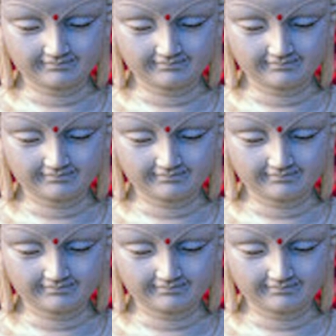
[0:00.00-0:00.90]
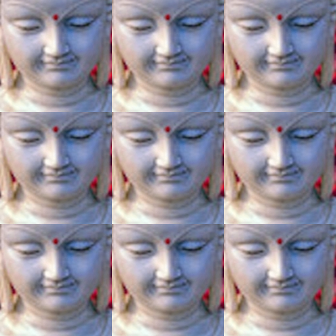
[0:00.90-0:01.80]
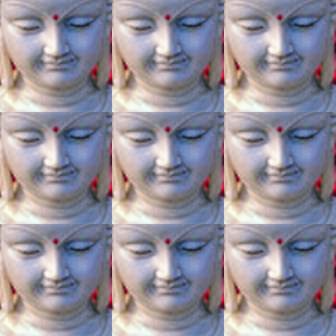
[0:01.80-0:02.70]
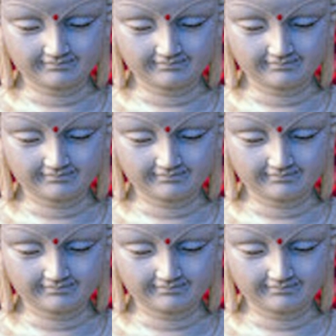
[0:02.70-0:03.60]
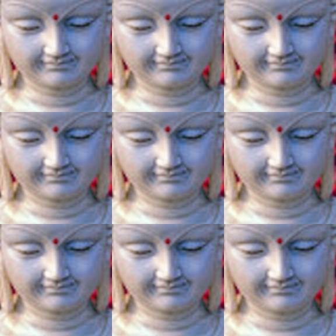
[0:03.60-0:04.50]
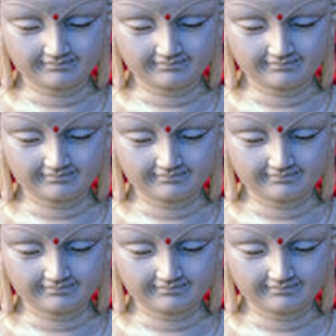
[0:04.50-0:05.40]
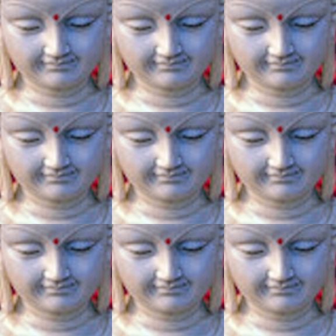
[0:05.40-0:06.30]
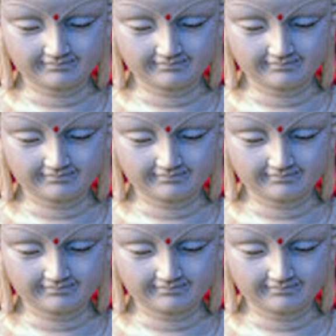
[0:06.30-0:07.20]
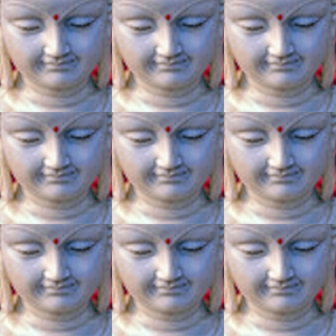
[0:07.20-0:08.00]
The face doesn't move, so there is nothing to read.